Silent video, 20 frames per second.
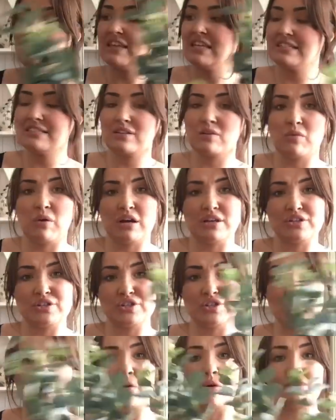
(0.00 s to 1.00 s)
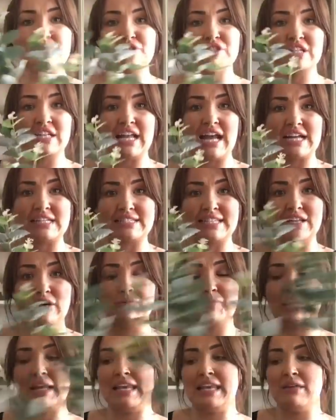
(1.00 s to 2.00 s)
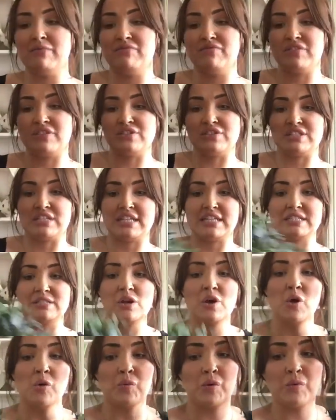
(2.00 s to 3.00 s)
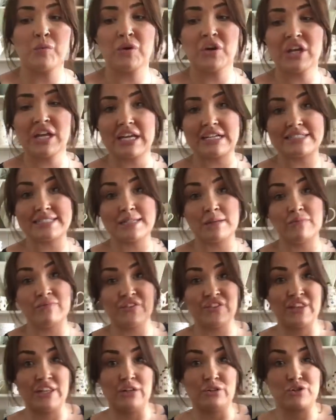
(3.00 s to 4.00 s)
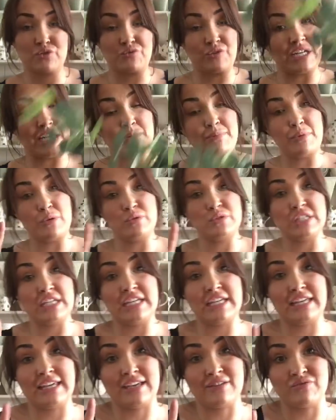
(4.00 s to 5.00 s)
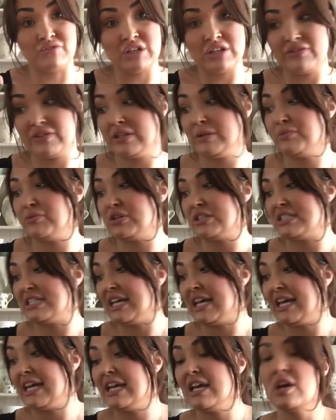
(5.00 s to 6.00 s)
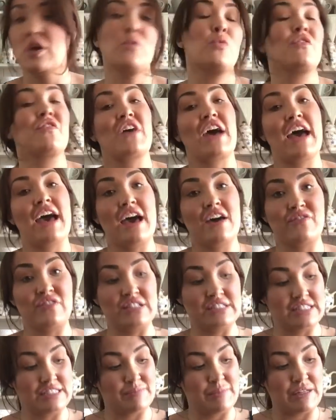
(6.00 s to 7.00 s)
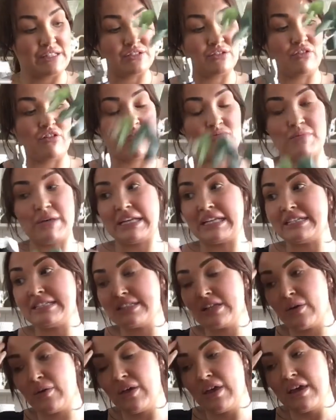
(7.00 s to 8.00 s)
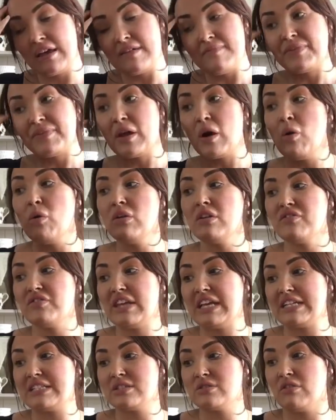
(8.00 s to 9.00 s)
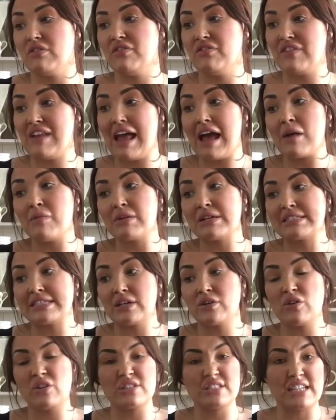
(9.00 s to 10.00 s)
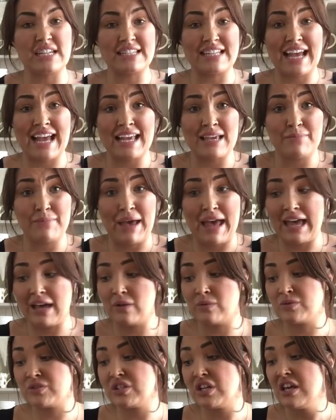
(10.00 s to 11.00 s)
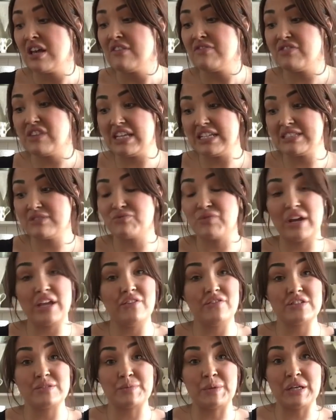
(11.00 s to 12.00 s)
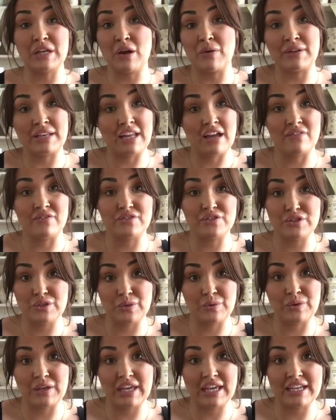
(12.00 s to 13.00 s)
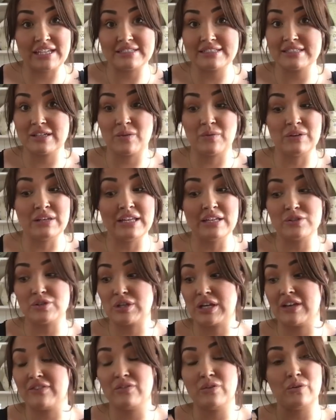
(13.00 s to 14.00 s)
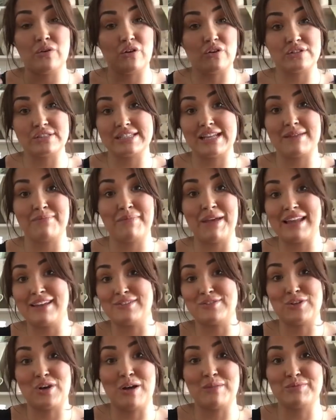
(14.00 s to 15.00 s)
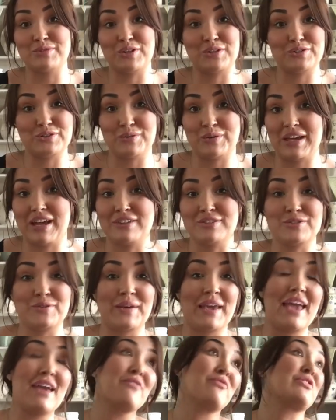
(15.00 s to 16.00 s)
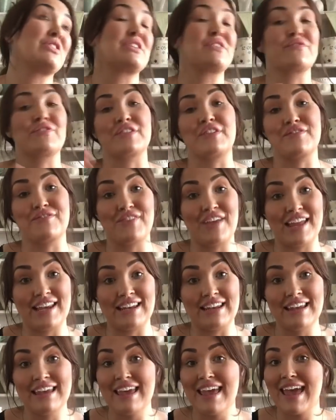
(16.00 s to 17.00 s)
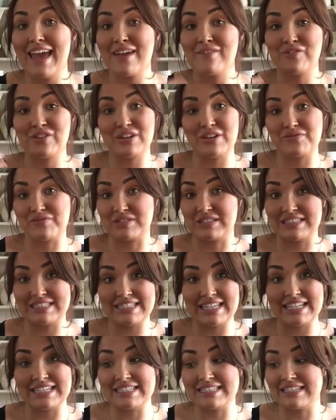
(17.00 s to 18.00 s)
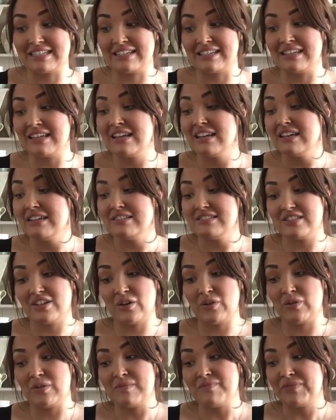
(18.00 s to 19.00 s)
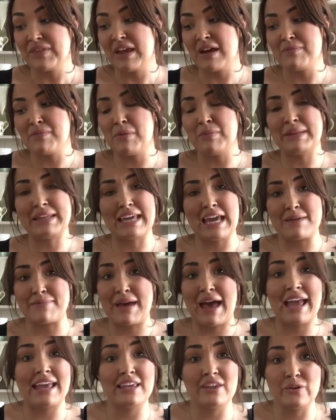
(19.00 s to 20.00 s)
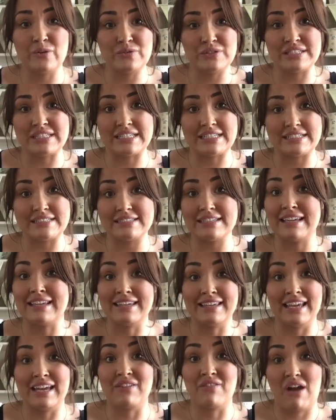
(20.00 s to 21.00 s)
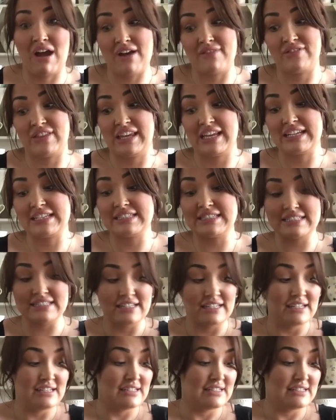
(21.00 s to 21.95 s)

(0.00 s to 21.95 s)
These are quite short. I'm just going to add a little bit of length into this. We want to get something that looks really boutiquey and really, really pretty without having to spend a lot of money. So all of these sort of flowers, they cost under £8. This wreath has been going now for 2 years. So literally, if you cost that amount of time, so I do it every different event, every different season. So I probably get about 8 uses a year out of this.